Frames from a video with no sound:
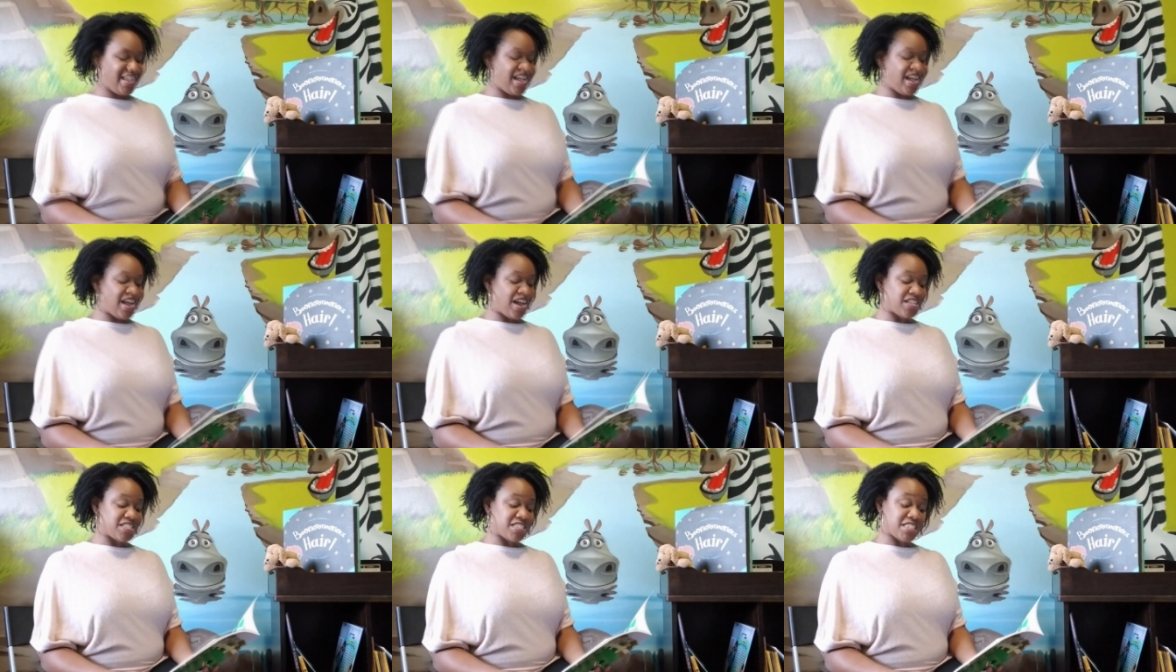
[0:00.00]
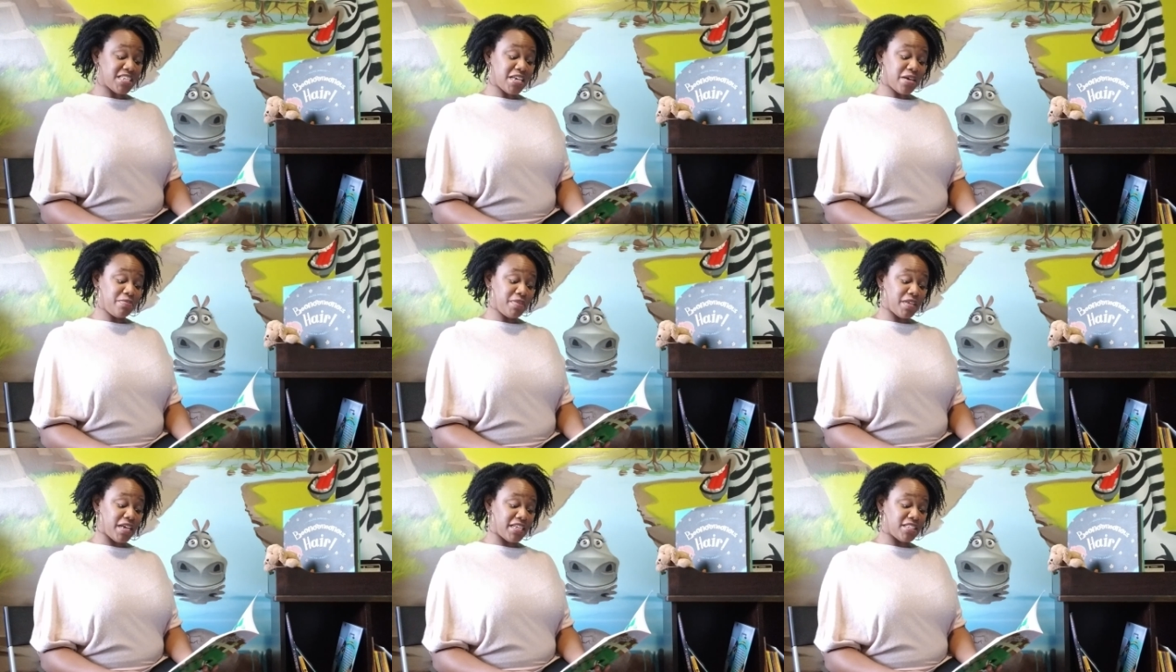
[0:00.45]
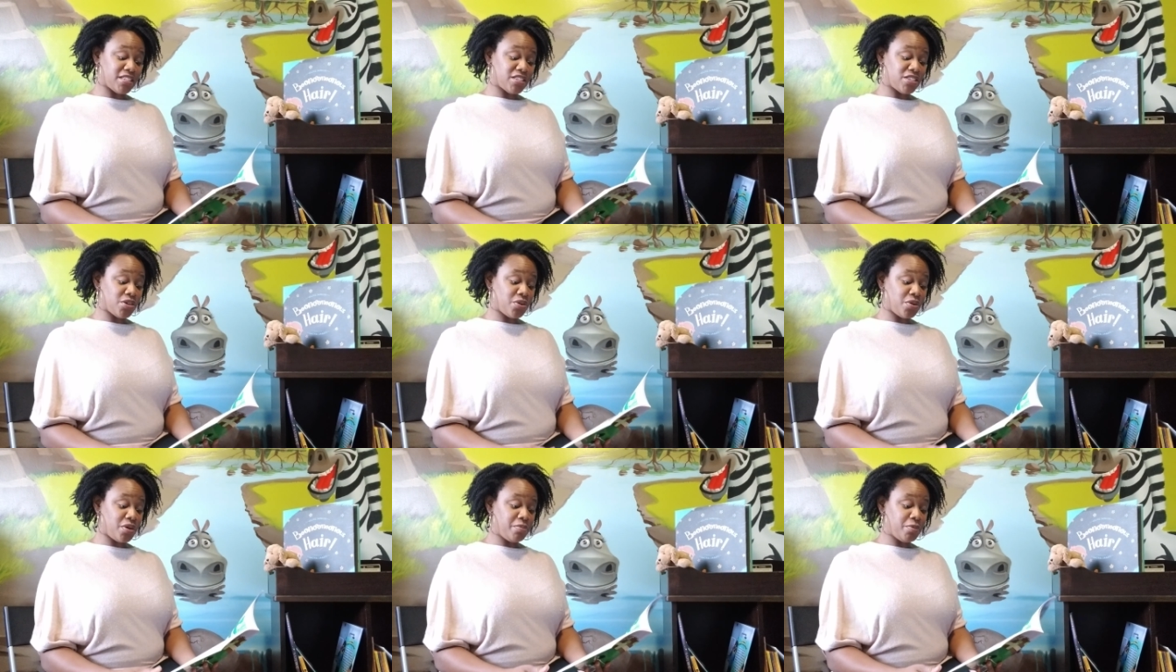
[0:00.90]
On some nights,
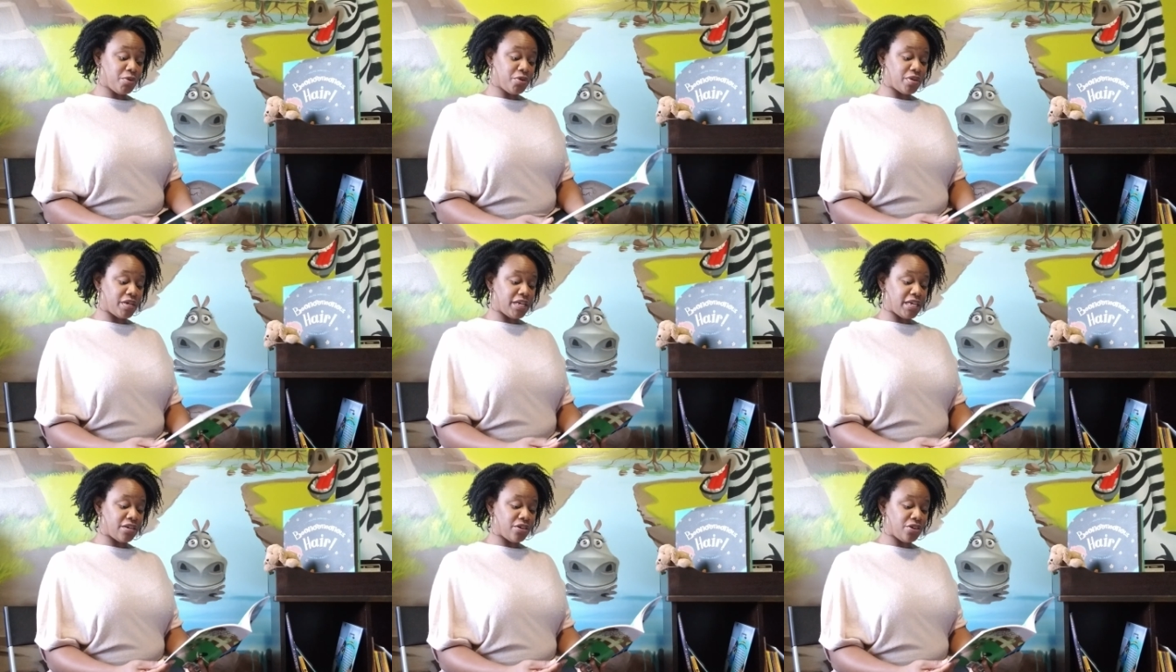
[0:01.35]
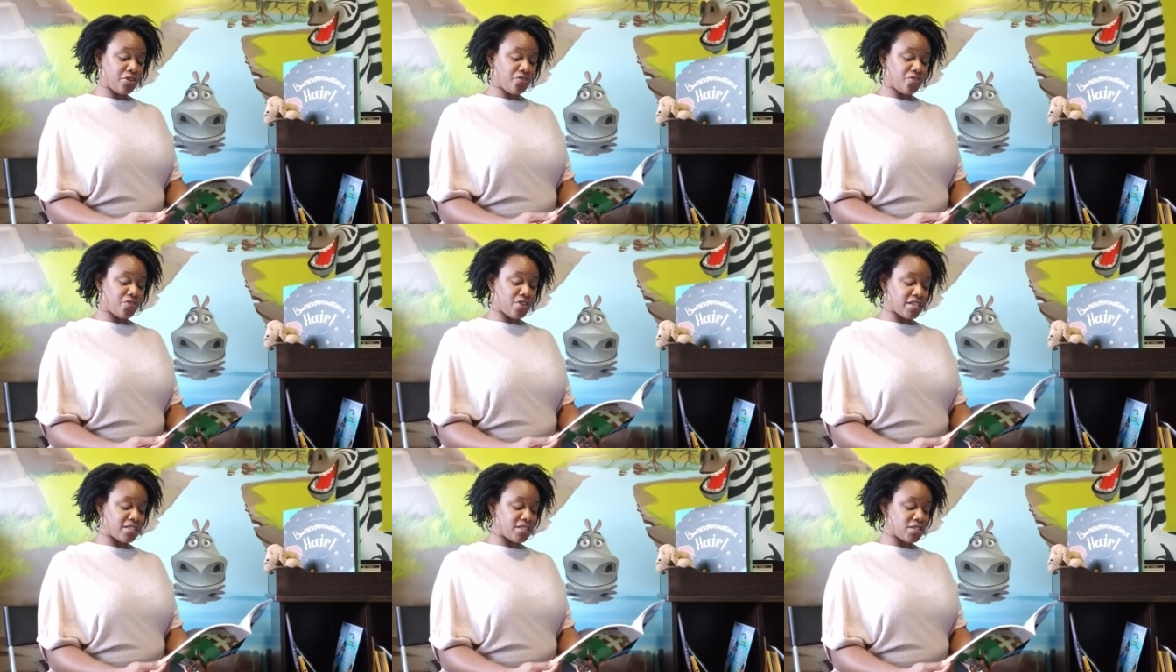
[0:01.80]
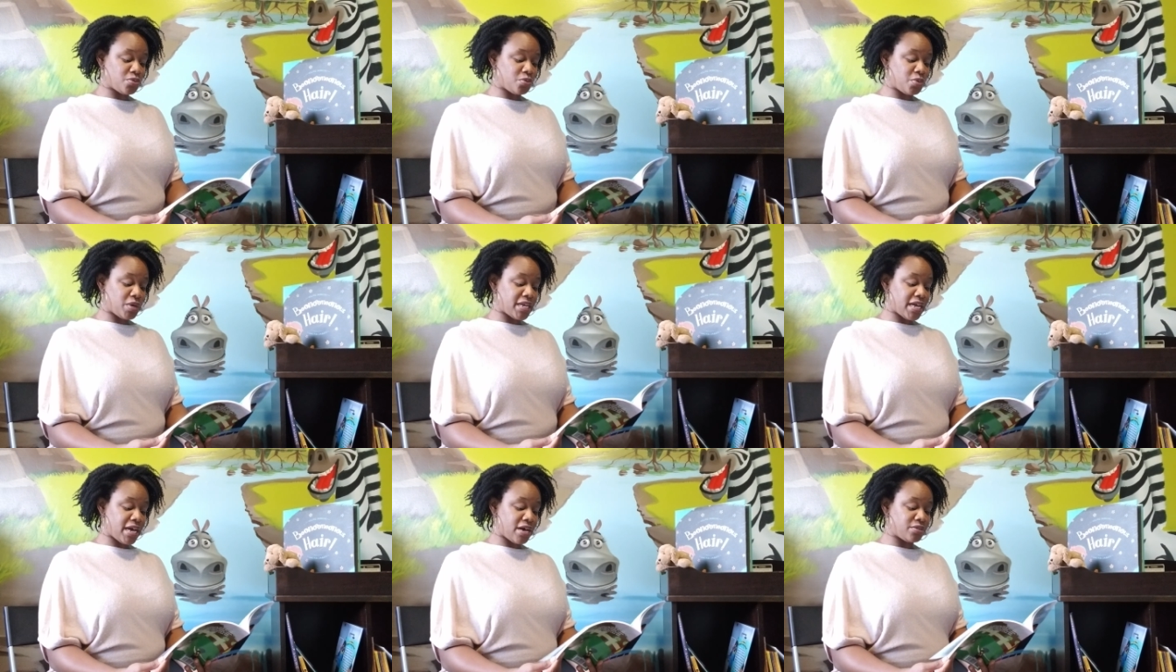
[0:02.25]
Zoe-Marie and her friends
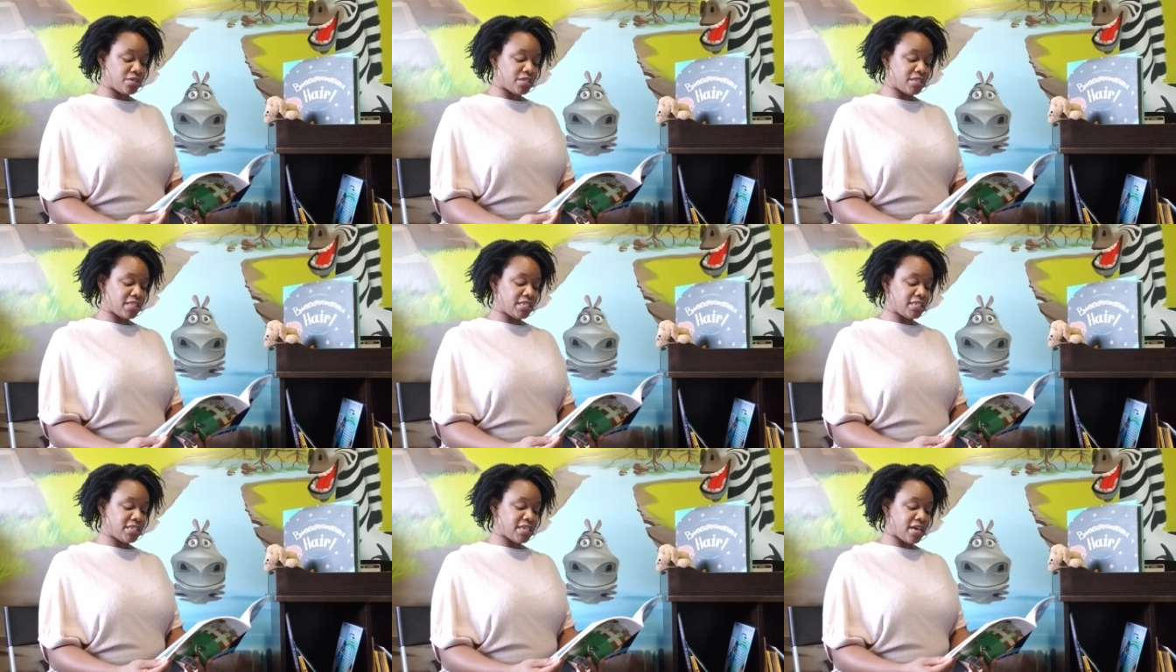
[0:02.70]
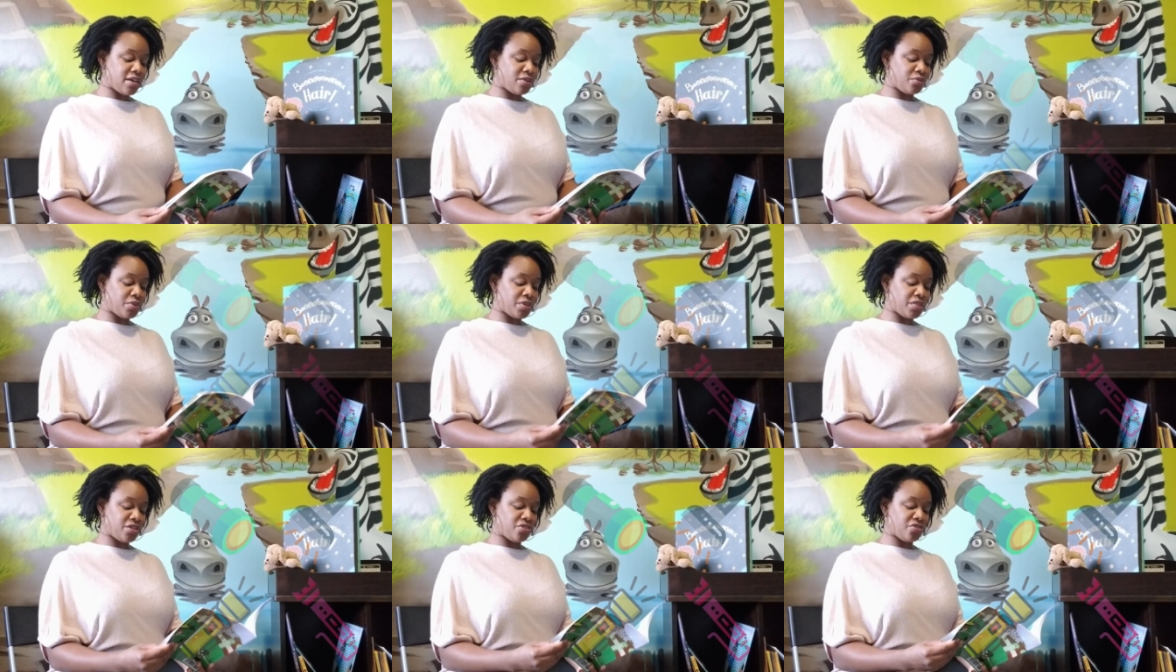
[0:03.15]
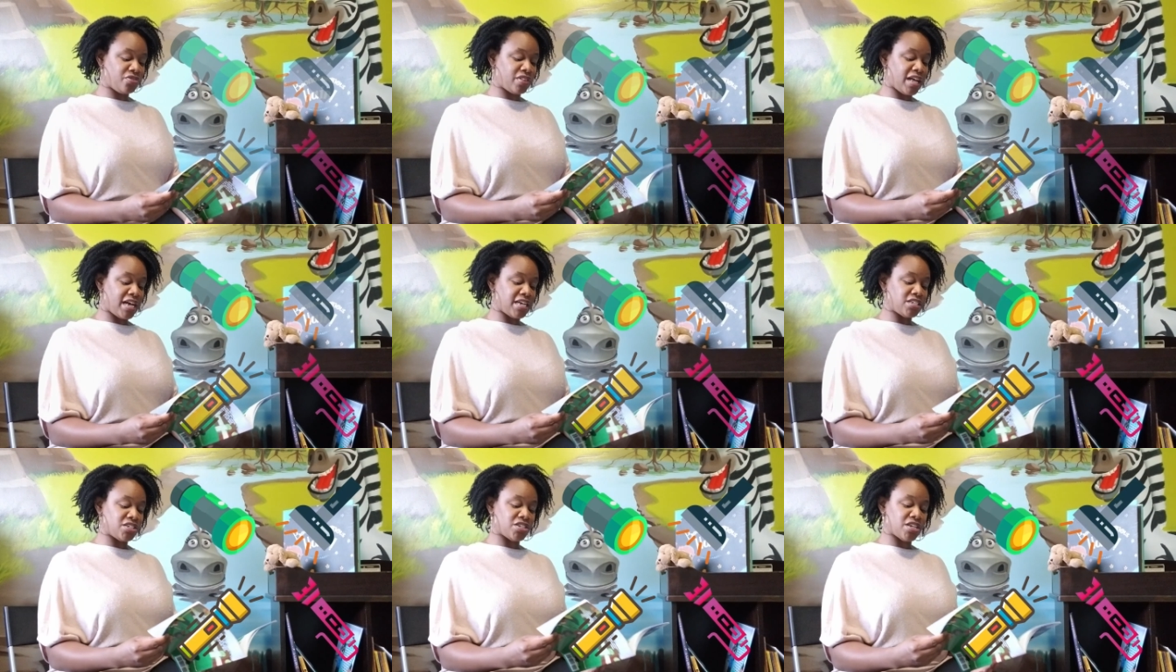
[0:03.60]
went out to the tent with their
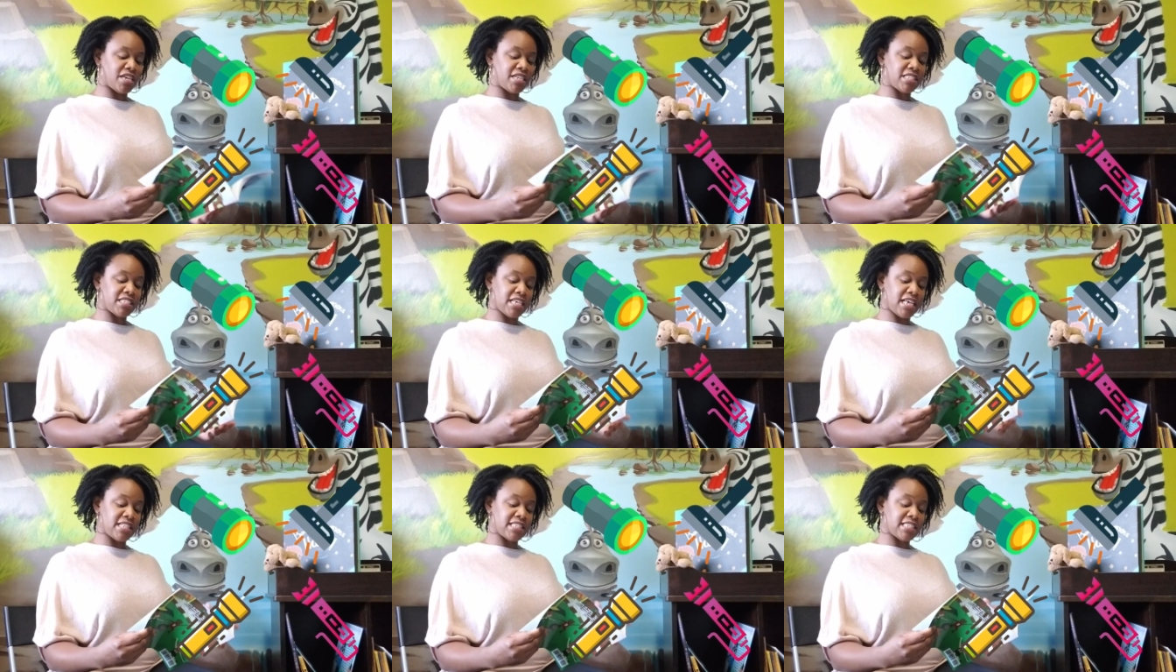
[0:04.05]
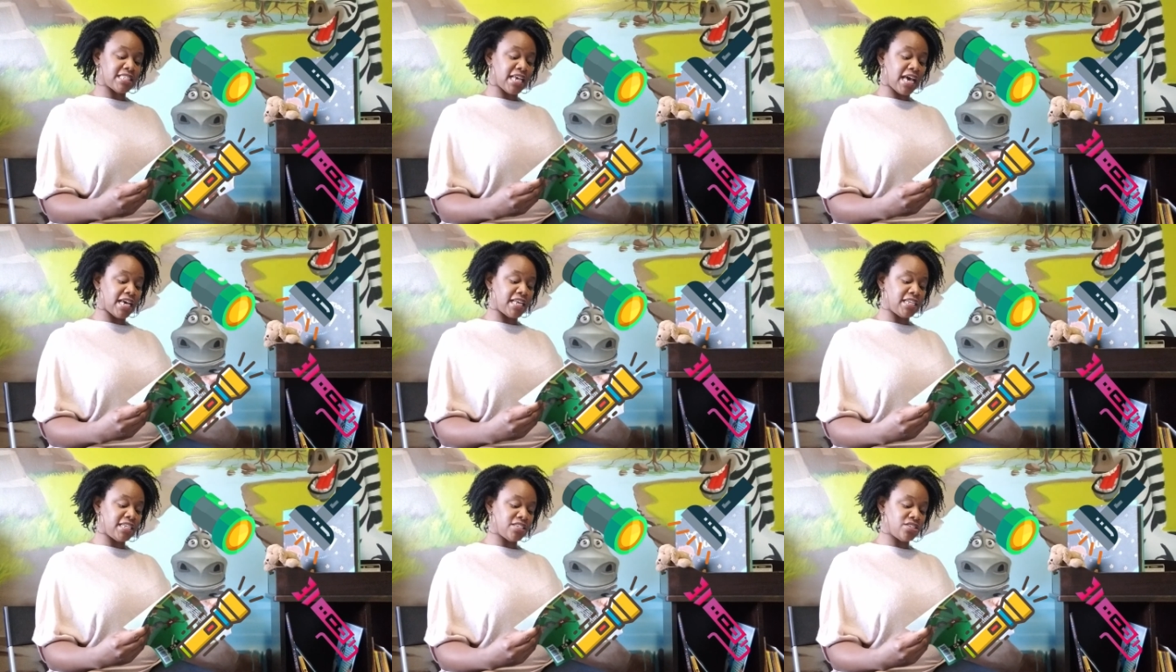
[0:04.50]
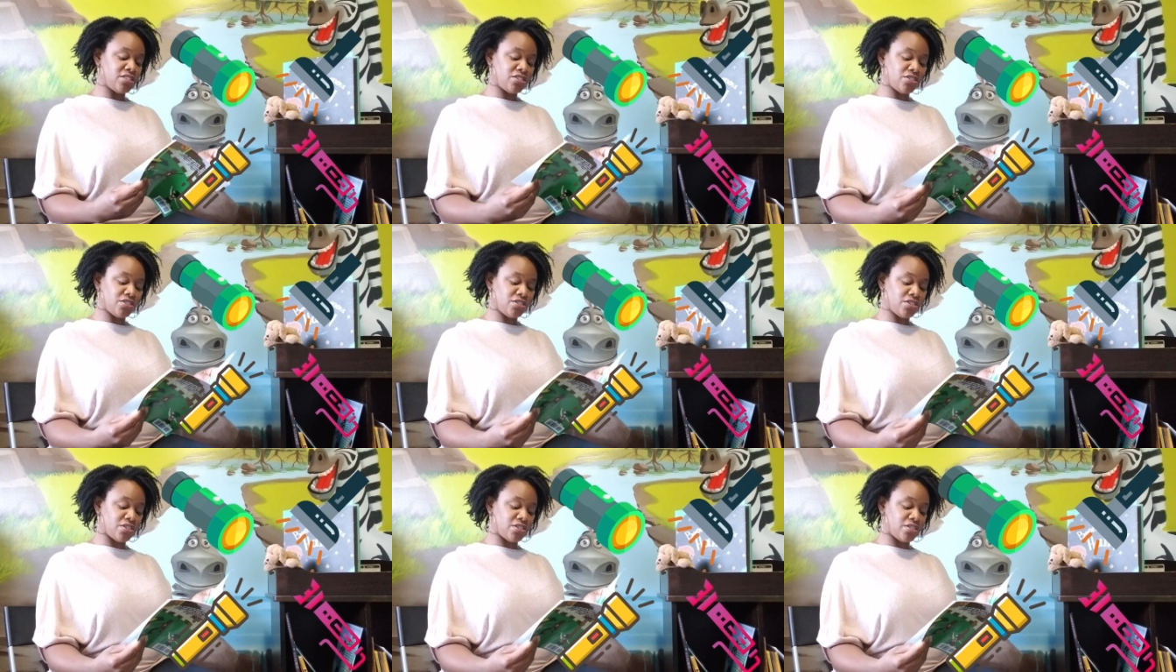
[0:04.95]
flashlights and sat in a
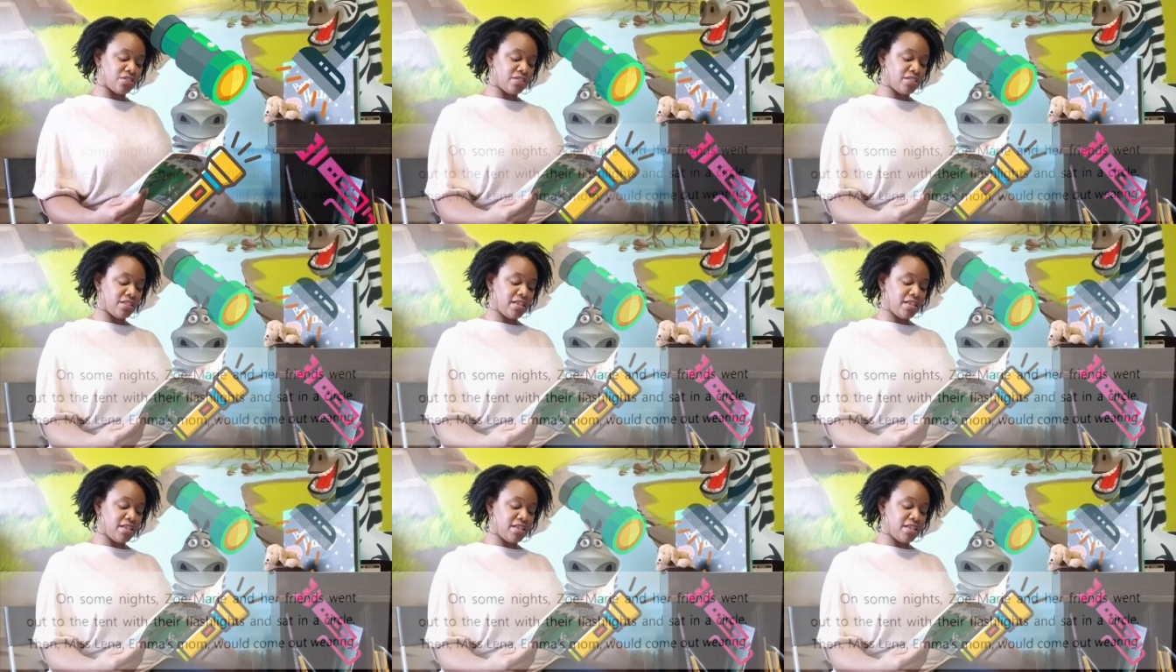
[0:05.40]
circle.